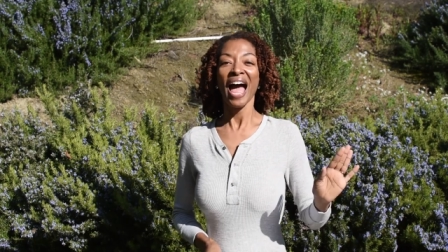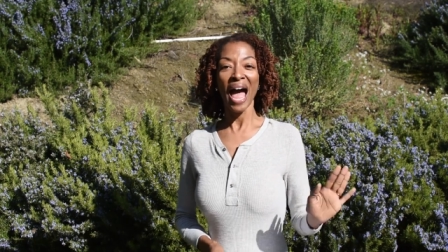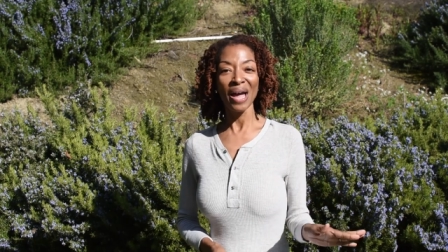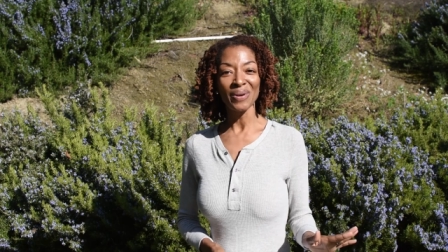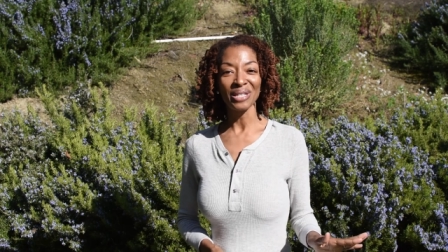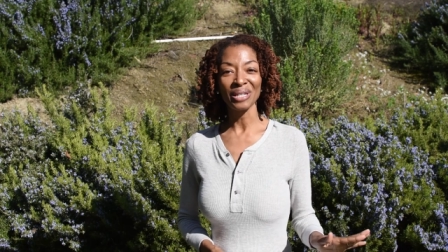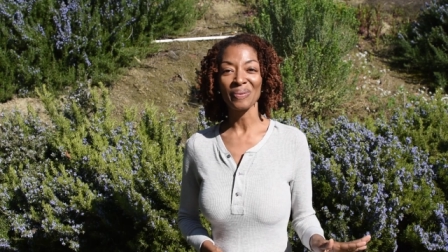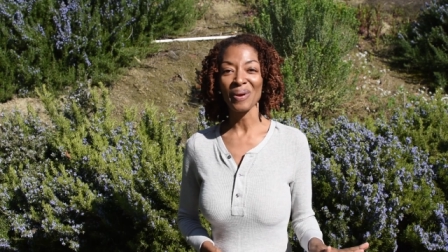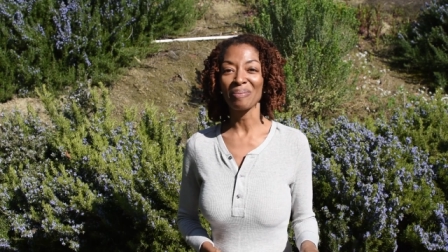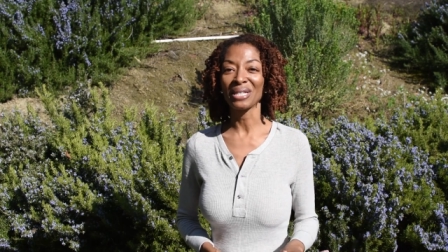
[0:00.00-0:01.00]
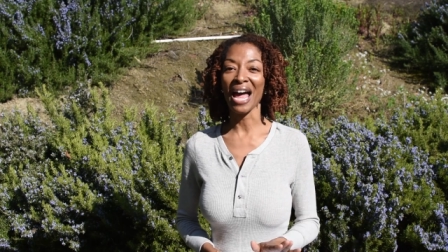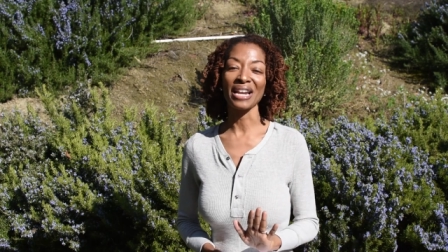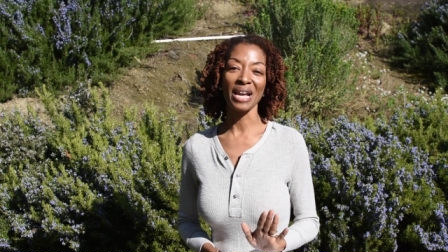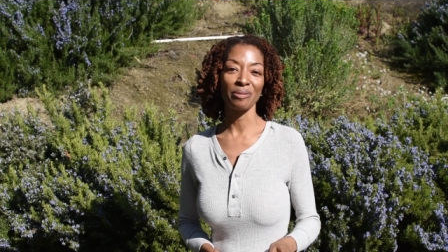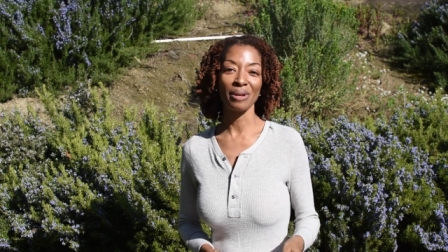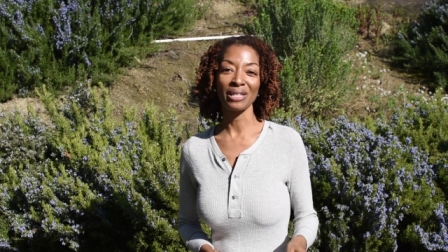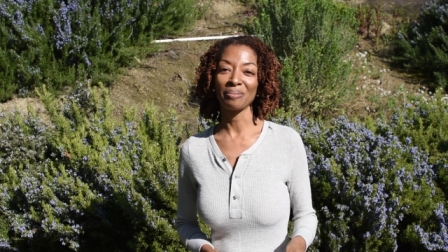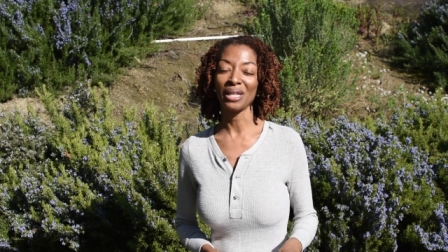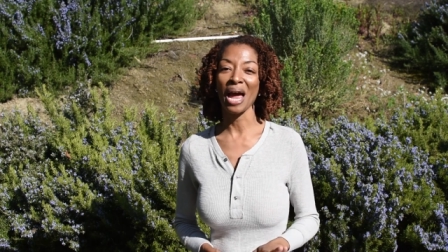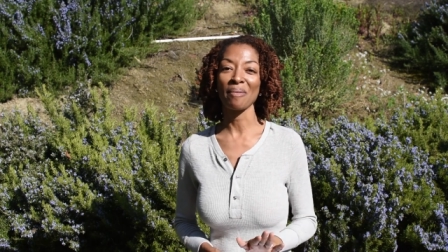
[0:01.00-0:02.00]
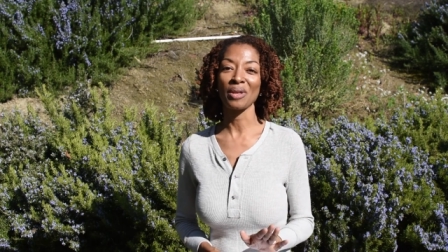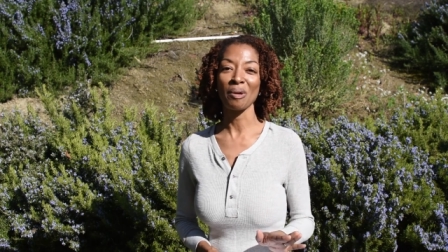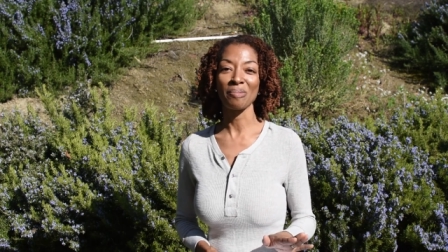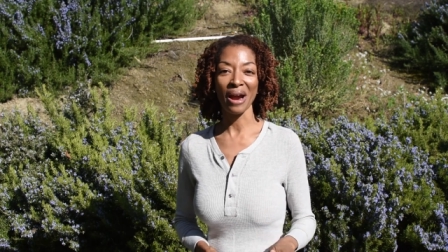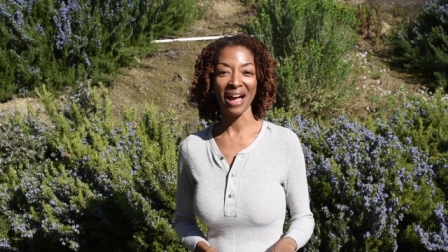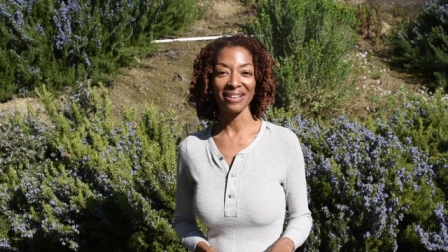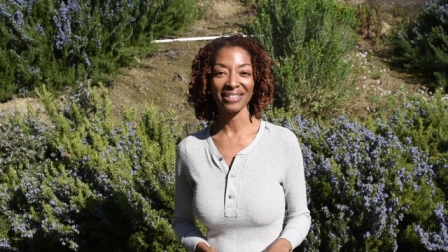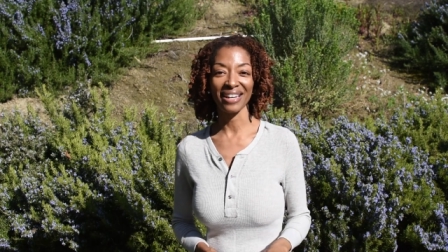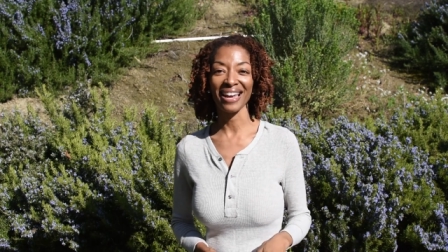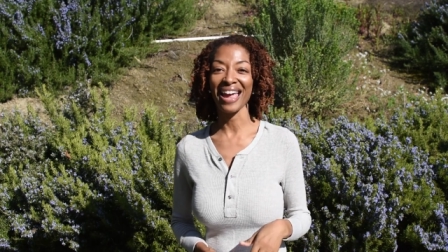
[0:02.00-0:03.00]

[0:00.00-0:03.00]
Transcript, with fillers: I went to the website and I spent some time there browsing,